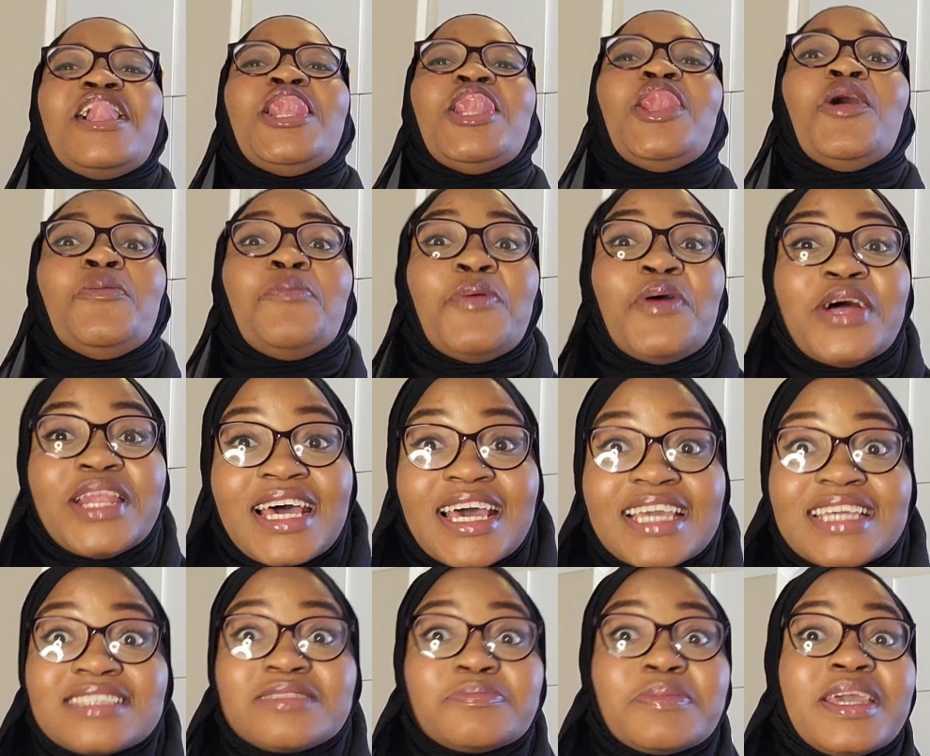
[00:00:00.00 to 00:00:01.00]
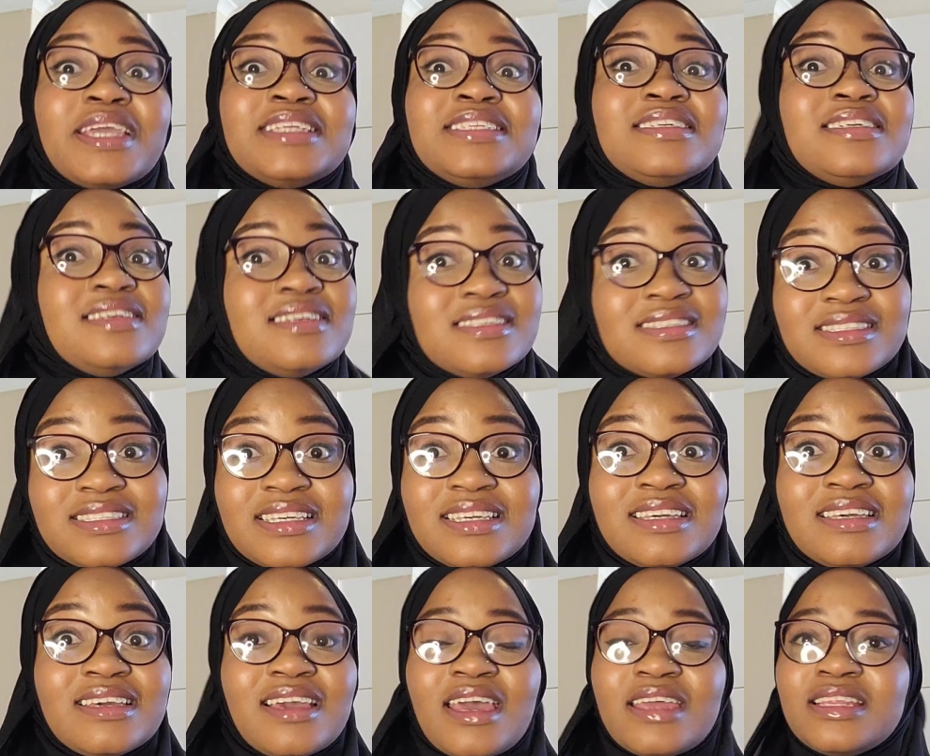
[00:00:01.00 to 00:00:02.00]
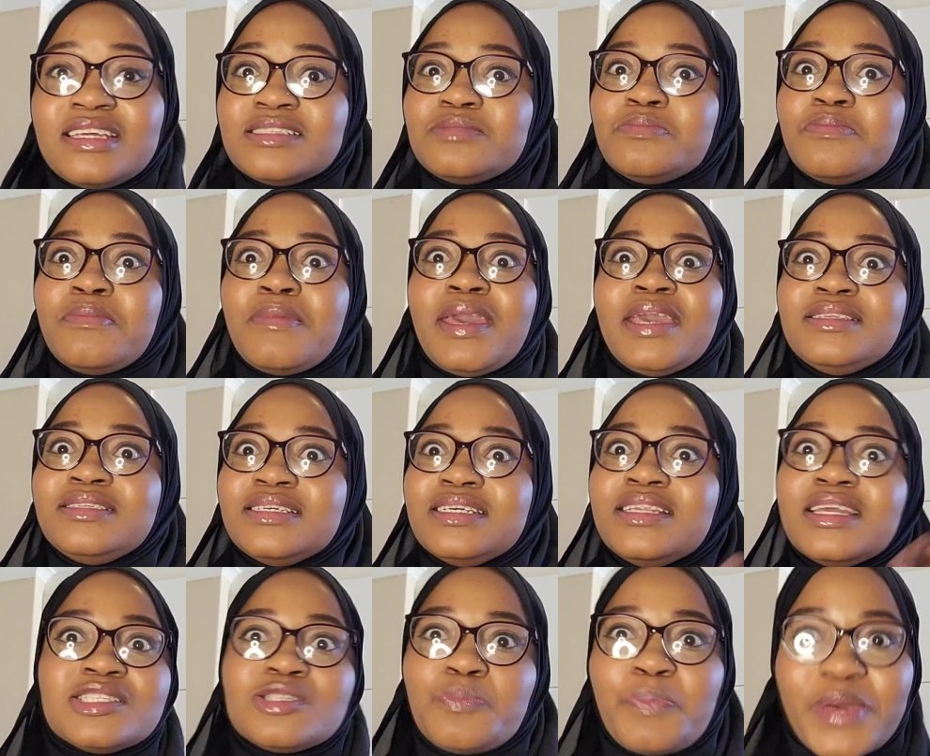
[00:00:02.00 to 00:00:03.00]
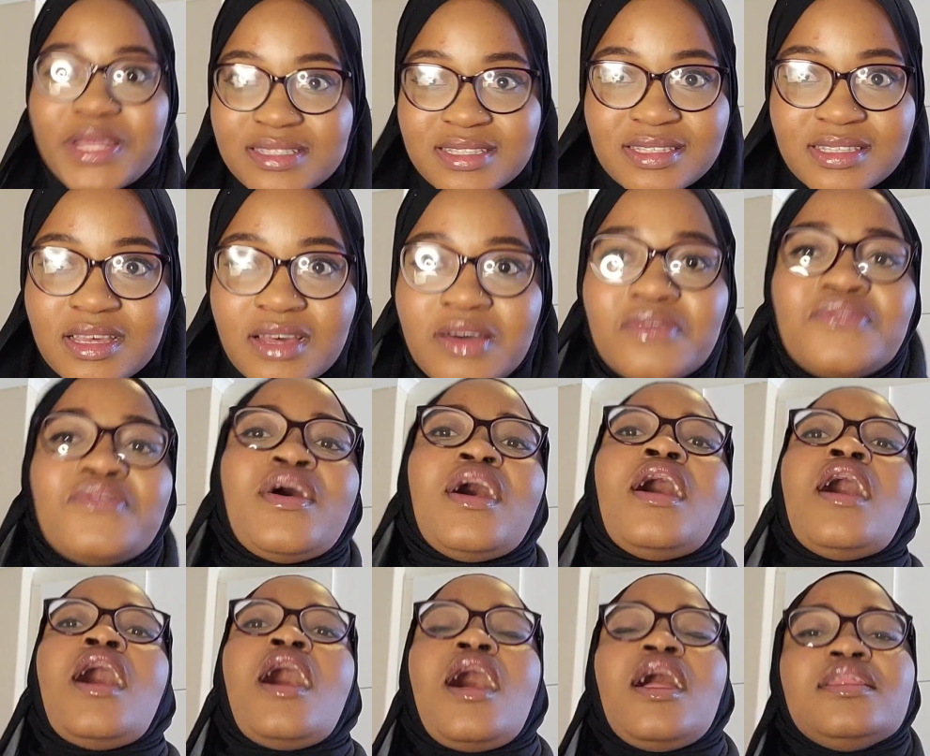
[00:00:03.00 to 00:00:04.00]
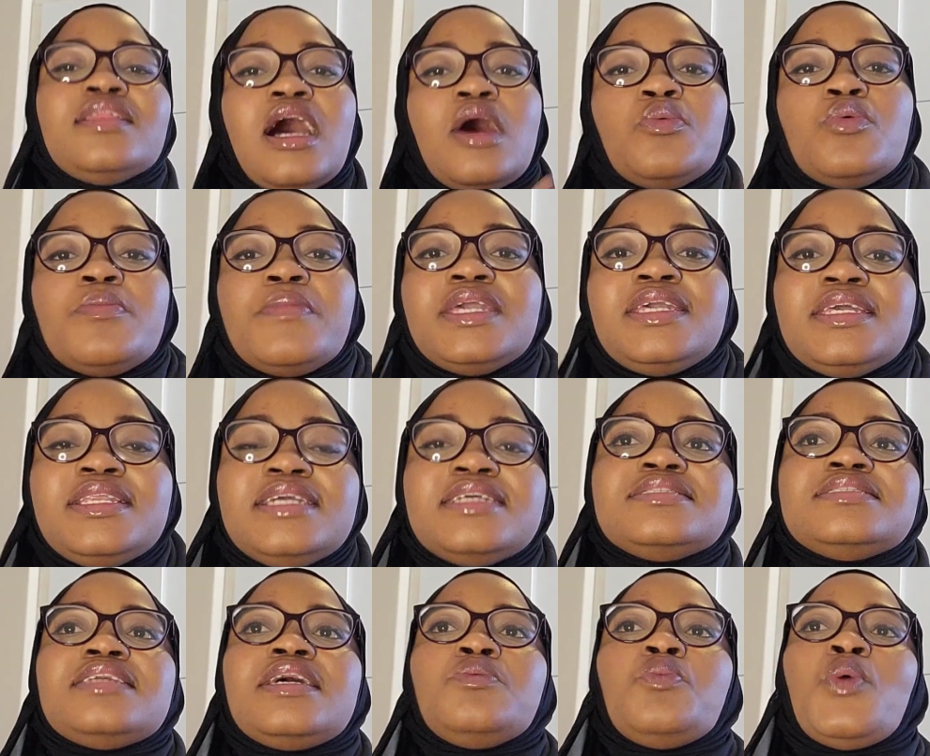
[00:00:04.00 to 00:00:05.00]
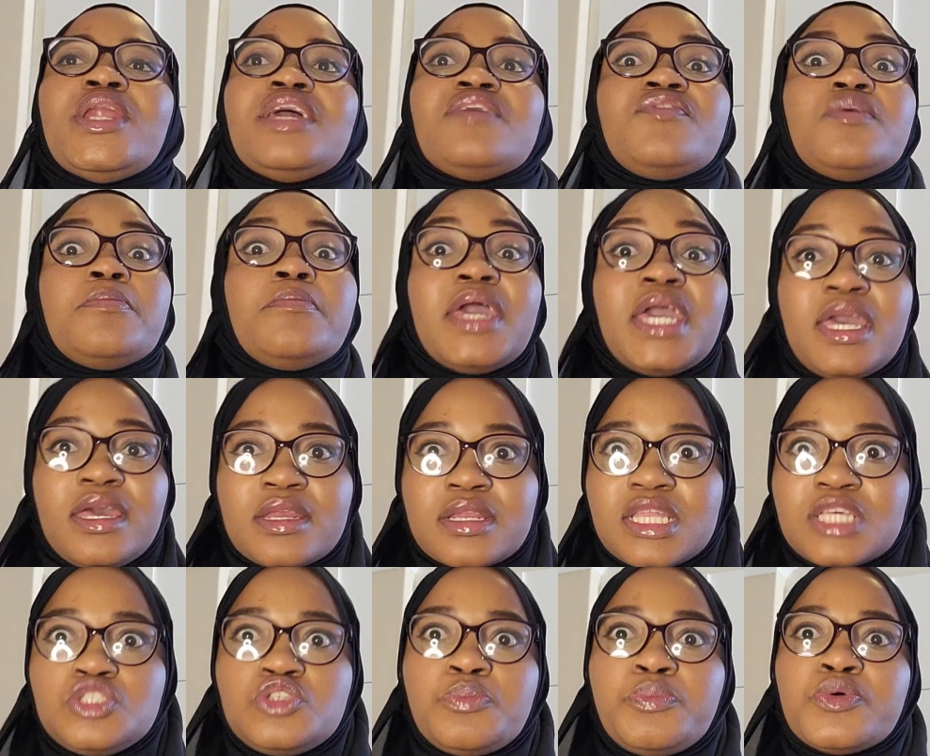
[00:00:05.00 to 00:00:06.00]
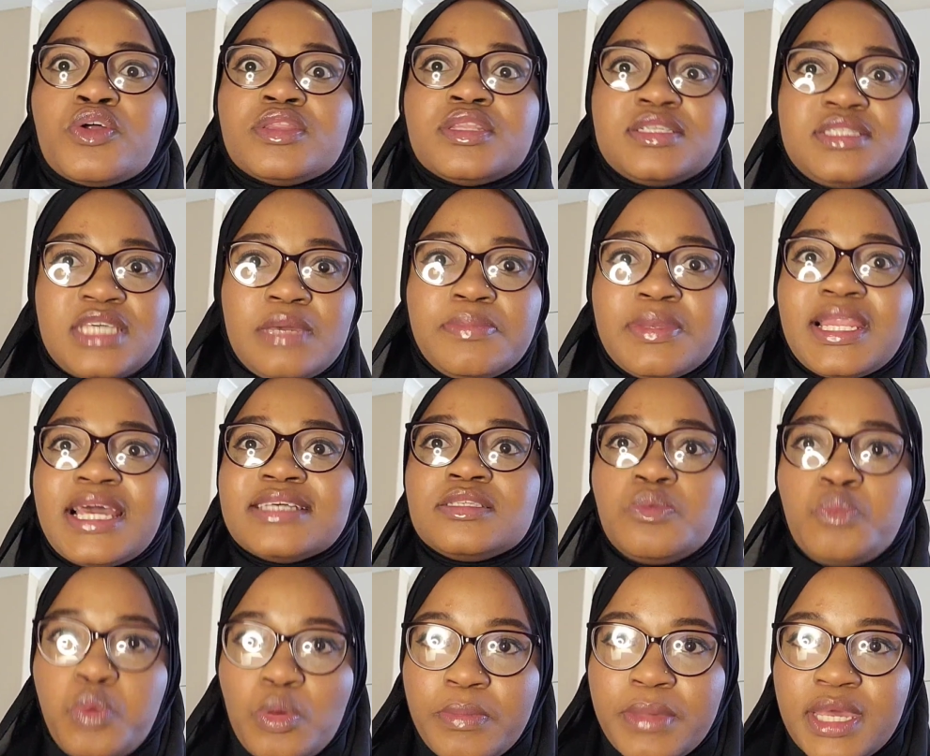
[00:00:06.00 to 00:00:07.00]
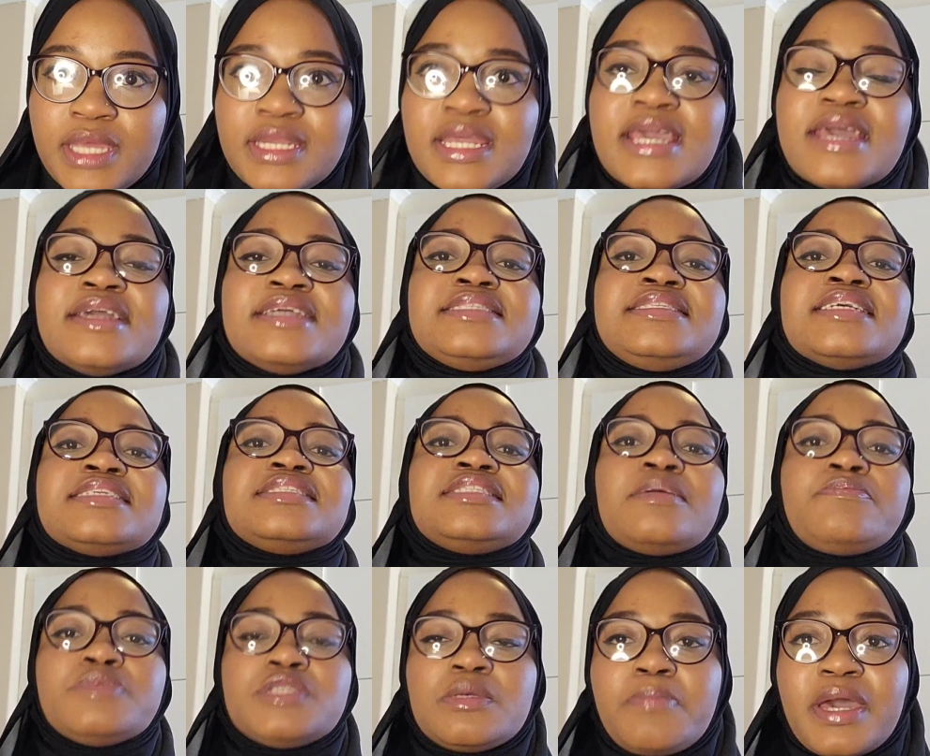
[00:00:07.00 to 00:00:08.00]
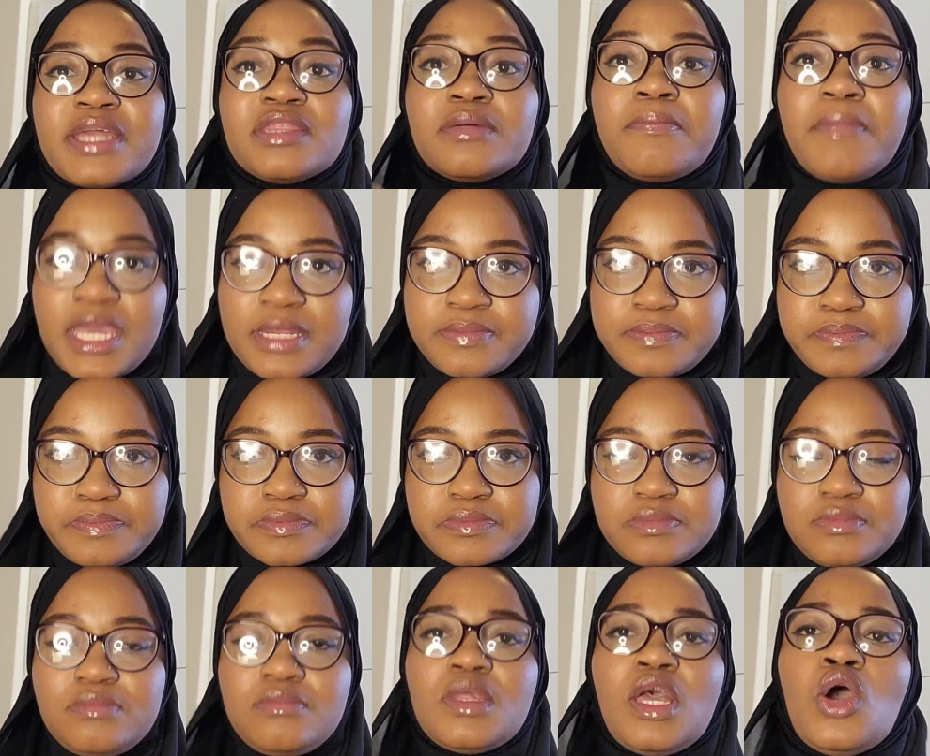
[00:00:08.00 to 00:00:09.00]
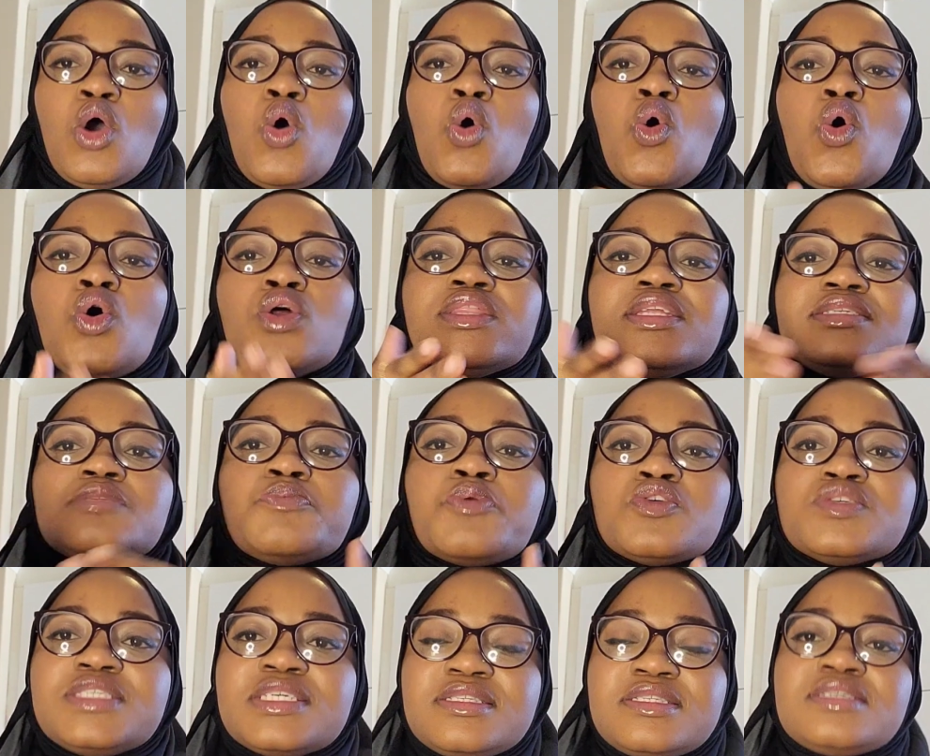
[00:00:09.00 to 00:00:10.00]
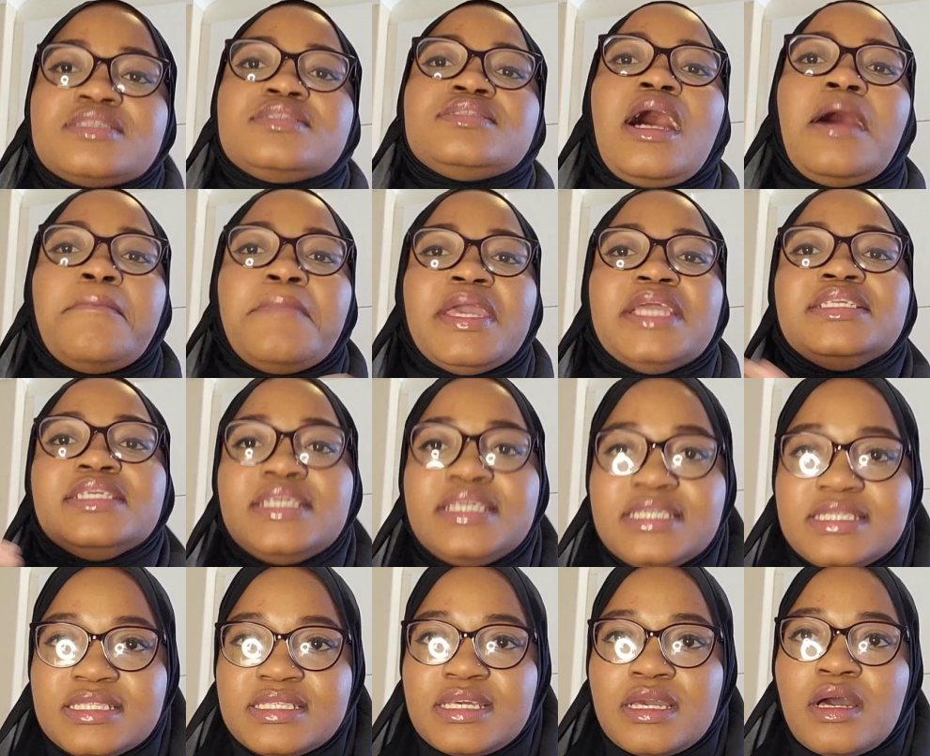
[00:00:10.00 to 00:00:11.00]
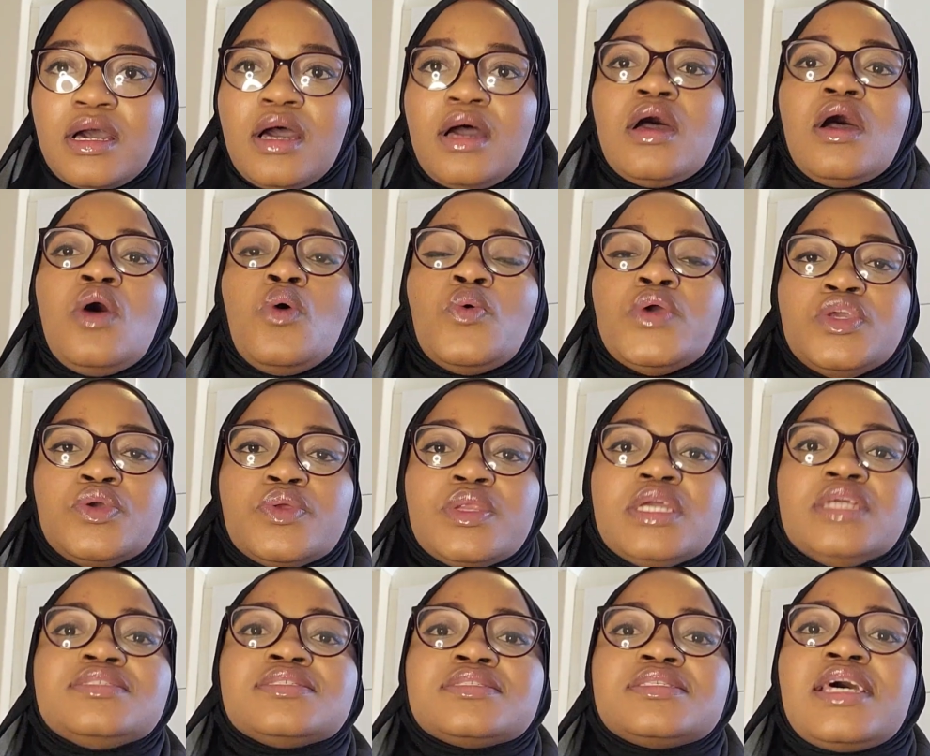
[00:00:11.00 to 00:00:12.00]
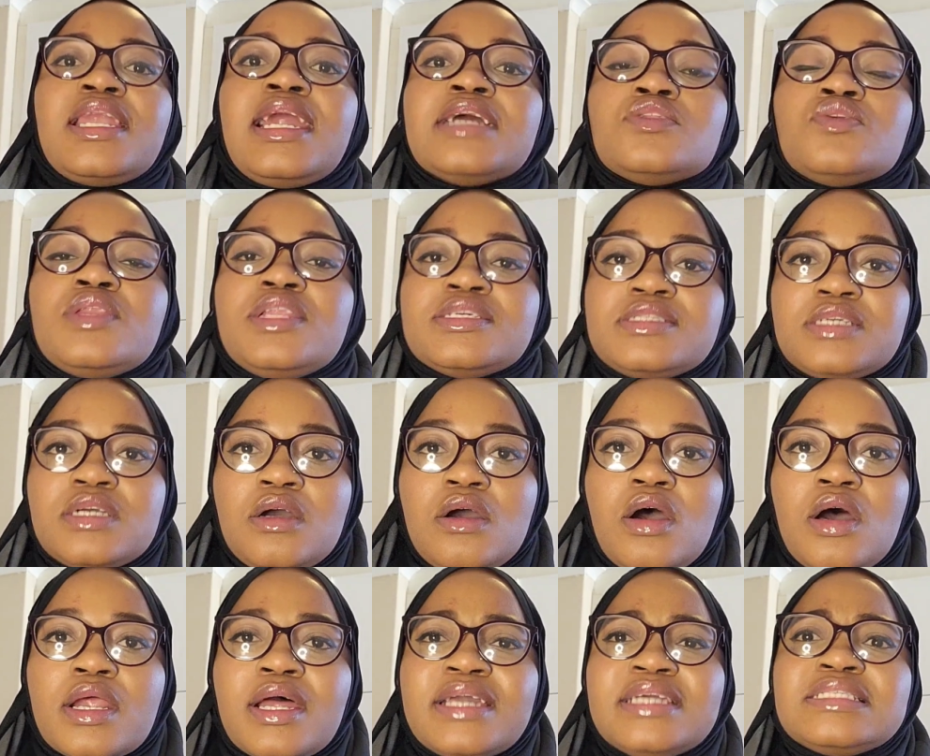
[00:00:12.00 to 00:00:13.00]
Lobola is made easy and is made inexpensive. Allah will make it easy that whatever meher that you put on the table as a woman is accepted by the man. All these processes are made easier when you read Salatul Istikhara.